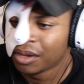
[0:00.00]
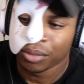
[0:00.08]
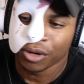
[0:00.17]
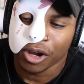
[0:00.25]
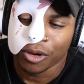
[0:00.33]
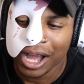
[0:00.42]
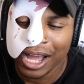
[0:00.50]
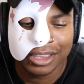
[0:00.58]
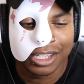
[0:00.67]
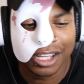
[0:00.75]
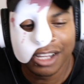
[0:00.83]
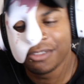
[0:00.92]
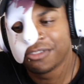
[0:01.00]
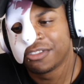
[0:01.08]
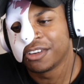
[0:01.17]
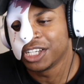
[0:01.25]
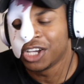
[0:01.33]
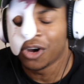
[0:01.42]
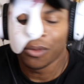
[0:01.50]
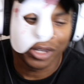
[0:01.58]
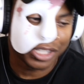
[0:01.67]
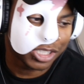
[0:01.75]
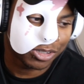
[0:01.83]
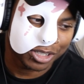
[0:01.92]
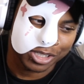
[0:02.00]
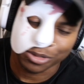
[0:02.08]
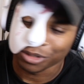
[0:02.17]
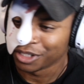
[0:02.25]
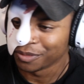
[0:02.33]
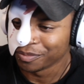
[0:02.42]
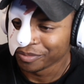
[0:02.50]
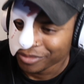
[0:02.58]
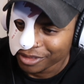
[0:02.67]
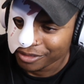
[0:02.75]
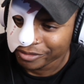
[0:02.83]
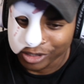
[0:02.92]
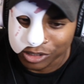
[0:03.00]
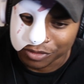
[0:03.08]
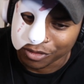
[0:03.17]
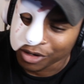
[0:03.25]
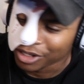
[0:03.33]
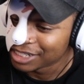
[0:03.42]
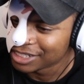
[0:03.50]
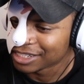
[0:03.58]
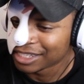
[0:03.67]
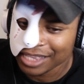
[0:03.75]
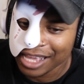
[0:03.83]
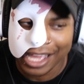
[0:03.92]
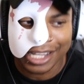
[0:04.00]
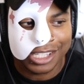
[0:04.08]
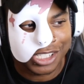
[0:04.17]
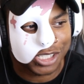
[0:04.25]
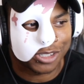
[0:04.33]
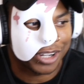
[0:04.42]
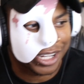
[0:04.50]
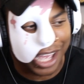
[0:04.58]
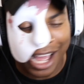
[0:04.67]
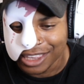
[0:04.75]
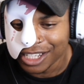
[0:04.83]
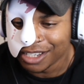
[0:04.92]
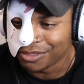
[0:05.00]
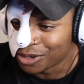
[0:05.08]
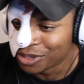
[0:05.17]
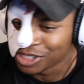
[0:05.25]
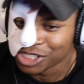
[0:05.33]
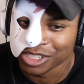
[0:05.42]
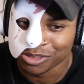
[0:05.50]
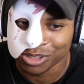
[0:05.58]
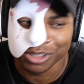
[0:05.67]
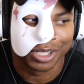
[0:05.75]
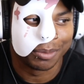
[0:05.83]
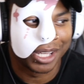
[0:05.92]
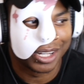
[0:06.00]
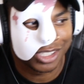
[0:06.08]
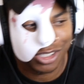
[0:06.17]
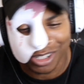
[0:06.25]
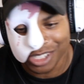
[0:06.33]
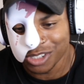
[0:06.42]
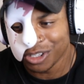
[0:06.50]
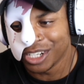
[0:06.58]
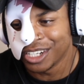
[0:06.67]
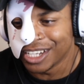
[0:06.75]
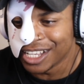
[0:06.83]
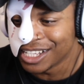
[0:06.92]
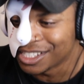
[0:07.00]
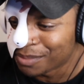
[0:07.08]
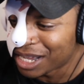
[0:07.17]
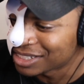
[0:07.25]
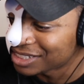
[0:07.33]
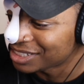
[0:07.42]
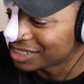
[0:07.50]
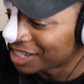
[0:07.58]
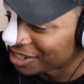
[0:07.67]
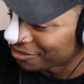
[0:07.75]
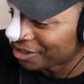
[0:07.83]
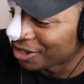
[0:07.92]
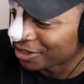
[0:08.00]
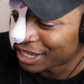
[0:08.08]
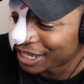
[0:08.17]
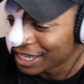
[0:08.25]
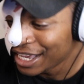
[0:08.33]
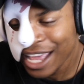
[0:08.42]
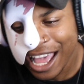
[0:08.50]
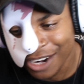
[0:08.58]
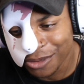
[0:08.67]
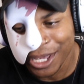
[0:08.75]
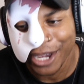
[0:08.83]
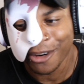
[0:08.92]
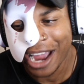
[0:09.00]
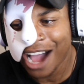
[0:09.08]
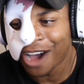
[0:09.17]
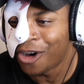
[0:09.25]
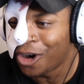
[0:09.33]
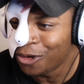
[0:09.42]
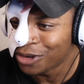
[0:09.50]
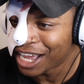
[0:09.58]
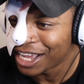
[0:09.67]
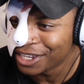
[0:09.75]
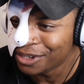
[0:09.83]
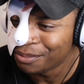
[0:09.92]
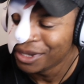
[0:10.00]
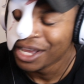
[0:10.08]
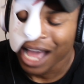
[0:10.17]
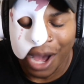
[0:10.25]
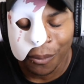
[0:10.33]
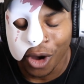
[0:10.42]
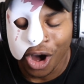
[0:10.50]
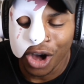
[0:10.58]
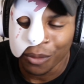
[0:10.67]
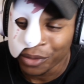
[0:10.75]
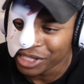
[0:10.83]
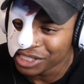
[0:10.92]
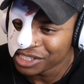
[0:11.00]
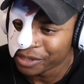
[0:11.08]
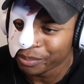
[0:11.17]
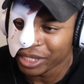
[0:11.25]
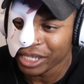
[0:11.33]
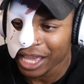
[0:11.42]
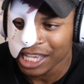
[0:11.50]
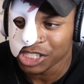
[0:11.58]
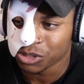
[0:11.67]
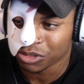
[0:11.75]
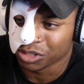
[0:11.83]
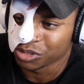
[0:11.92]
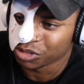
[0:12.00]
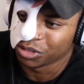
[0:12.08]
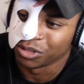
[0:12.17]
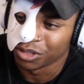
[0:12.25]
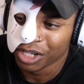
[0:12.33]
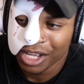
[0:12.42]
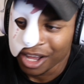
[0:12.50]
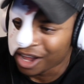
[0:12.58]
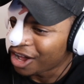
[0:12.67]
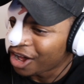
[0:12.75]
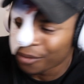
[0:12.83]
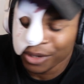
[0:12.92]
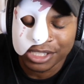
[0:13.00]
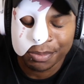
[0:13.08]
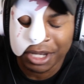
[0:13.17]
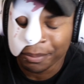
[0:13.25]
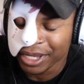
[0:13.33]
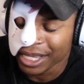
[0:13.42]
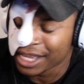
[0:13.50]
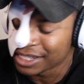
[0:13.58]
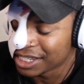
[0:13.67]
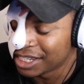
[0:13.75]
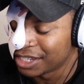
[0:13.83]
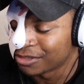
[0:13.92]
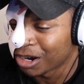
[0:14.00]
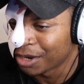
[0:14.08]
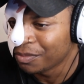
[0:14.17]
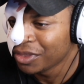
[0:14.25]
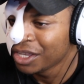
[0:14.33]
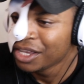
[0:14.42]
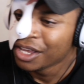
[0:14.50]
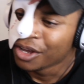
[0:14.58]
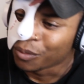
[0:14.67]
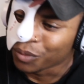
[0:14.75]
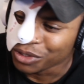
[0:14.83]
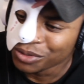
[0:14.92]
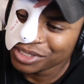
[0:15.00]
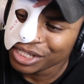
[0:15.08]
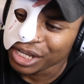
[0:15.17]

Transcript: Bro, I love going trick-or-treating. First of all, let's get that straight. I love going trick-or-treating, man. Trick-or-treating is my stuff, okay? I don't care how old I am, I will always be a trick-or-treater. Always be a big-ass kid, right? When you see a